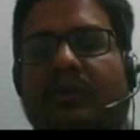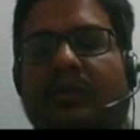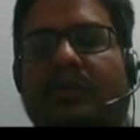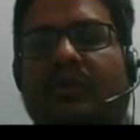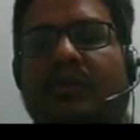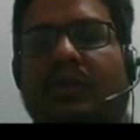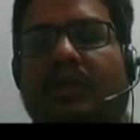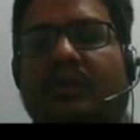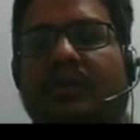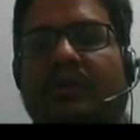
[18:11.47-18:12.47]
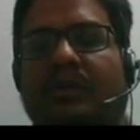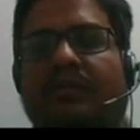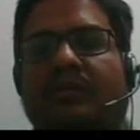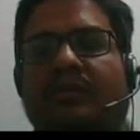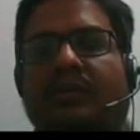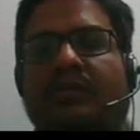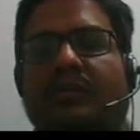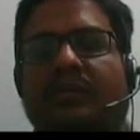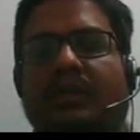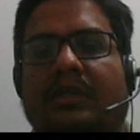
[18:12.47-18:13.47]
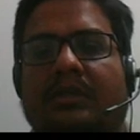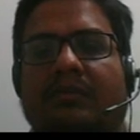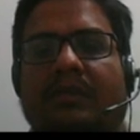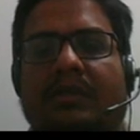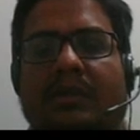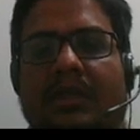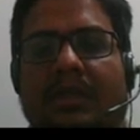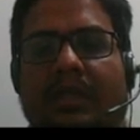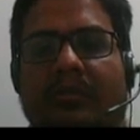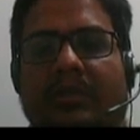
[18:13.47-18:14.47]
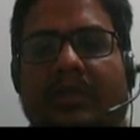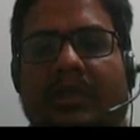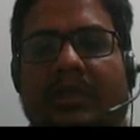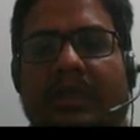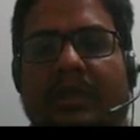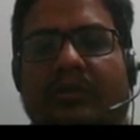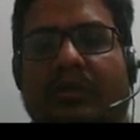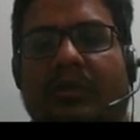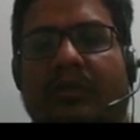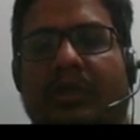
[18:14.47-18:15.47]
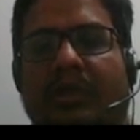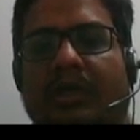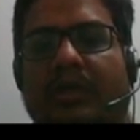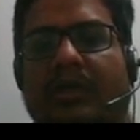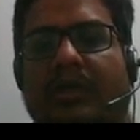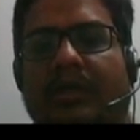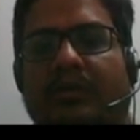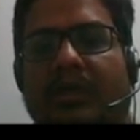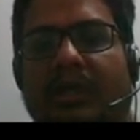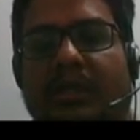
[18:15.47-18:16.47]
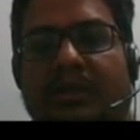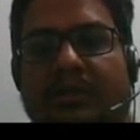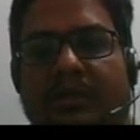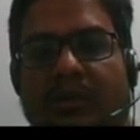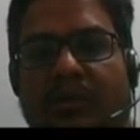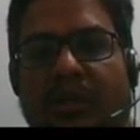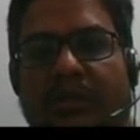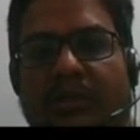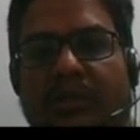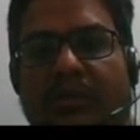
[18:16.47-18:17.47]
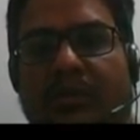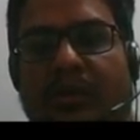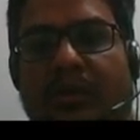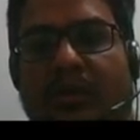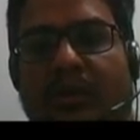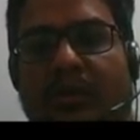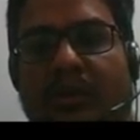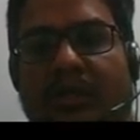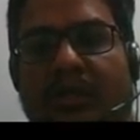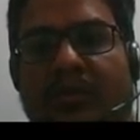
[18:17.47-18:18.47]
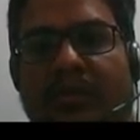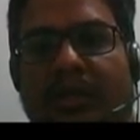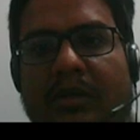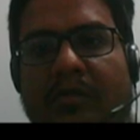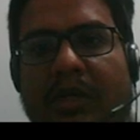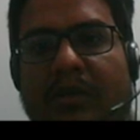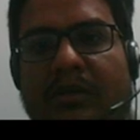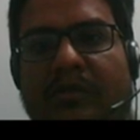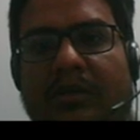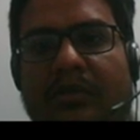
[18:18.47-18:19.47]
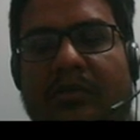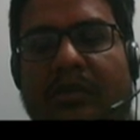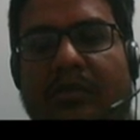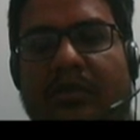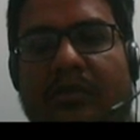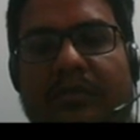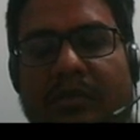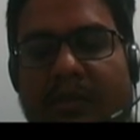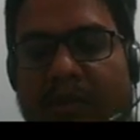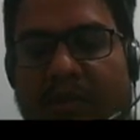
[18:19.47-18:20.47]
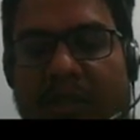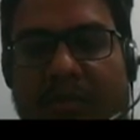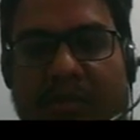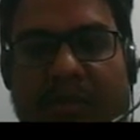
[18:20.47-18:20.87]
two real set of solutions x and y. It means that x comma y here it can be either 0 and 0, or it can be minus 1 comma 0. This can be the